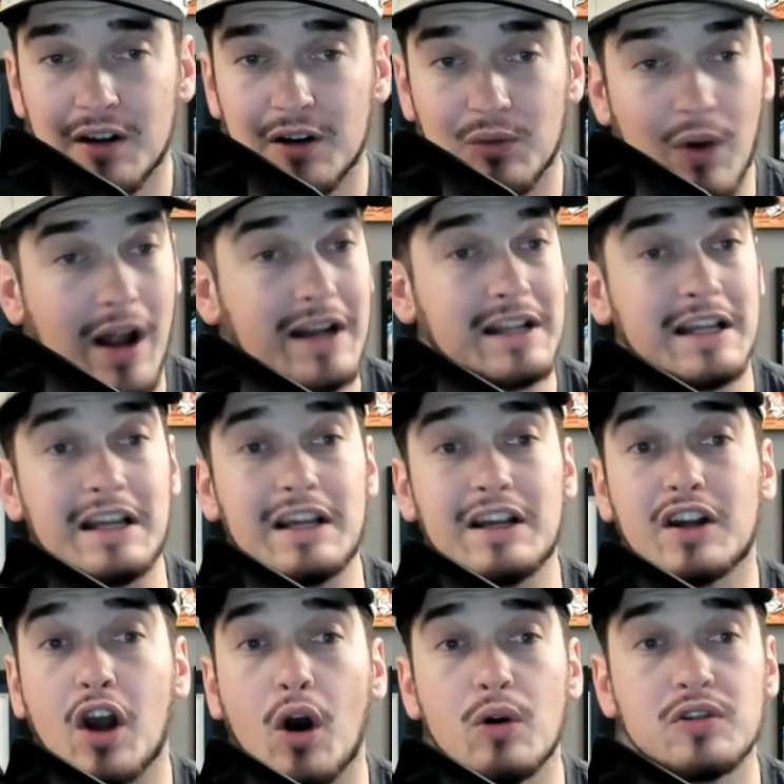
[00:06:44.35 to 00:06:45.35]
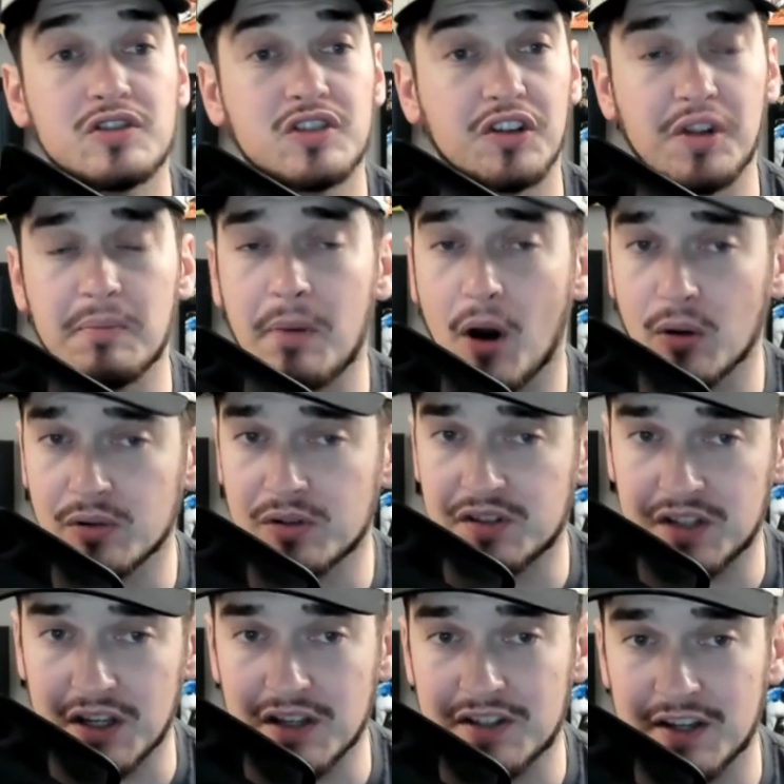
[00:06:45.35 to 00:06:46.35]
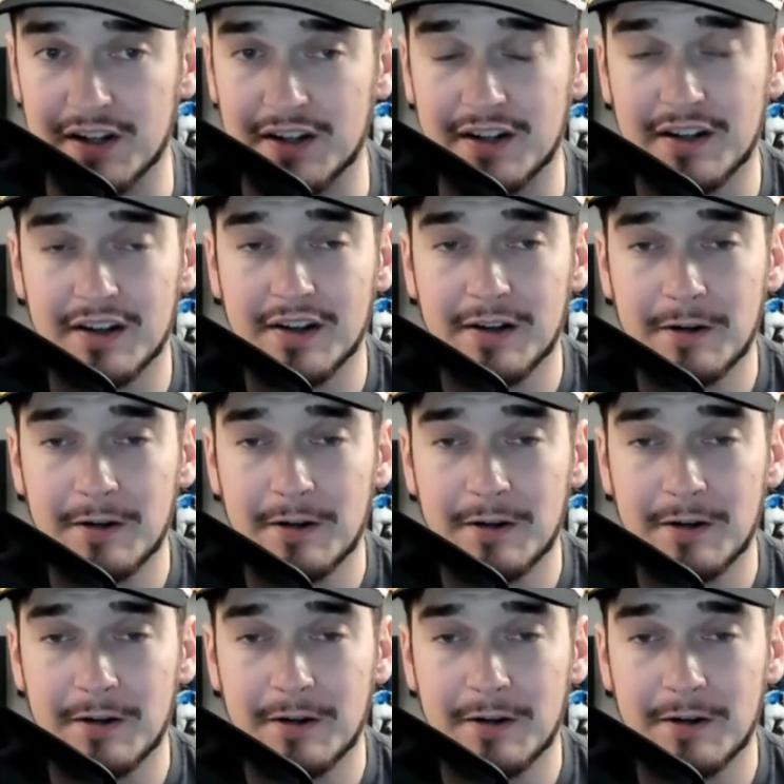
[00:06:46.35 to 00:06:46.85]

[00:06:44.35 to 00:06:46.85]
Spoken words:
right, he goes to the postseason,